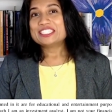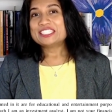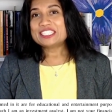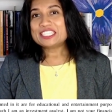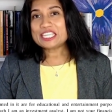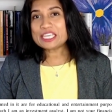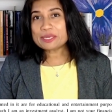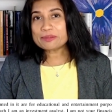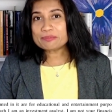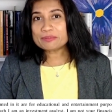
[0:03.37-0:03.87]

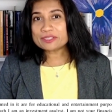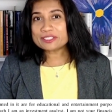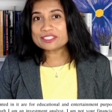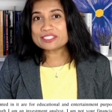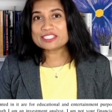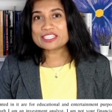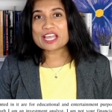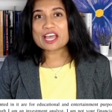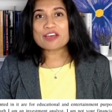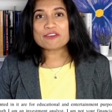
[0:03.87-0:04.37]

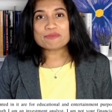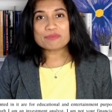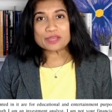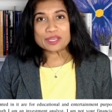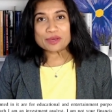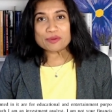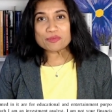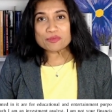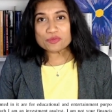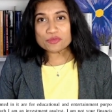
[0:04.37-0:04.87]
T-bills have
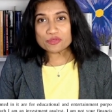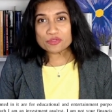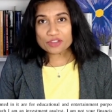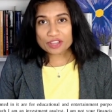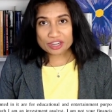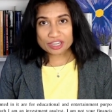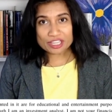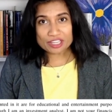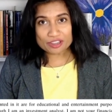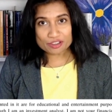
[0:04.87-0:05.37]
become
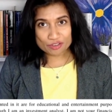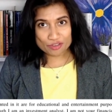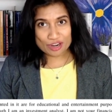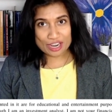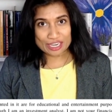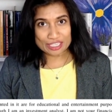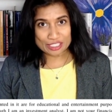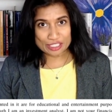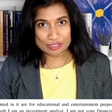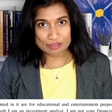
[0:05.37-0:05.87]
very
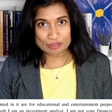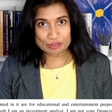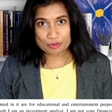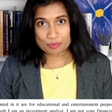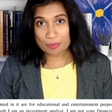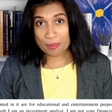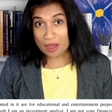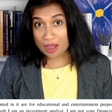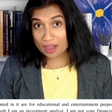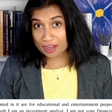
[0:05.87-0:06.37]
attractive to
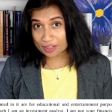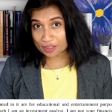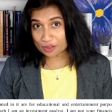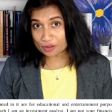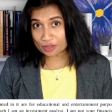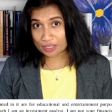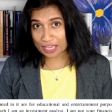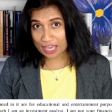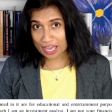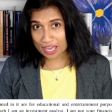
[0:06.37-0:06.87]
park your
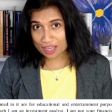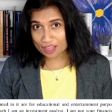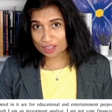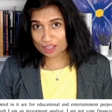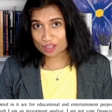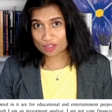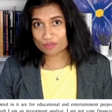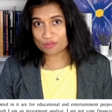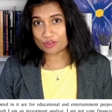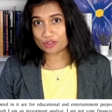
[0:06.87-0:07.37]

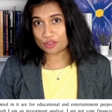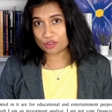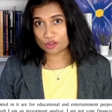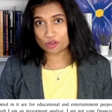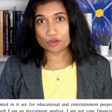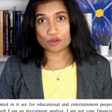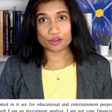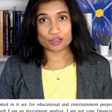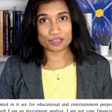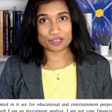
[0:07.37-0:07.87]
cash for the
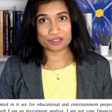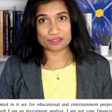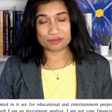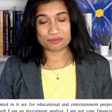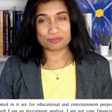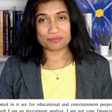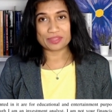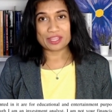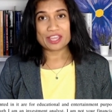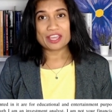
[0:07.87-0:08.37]
short term.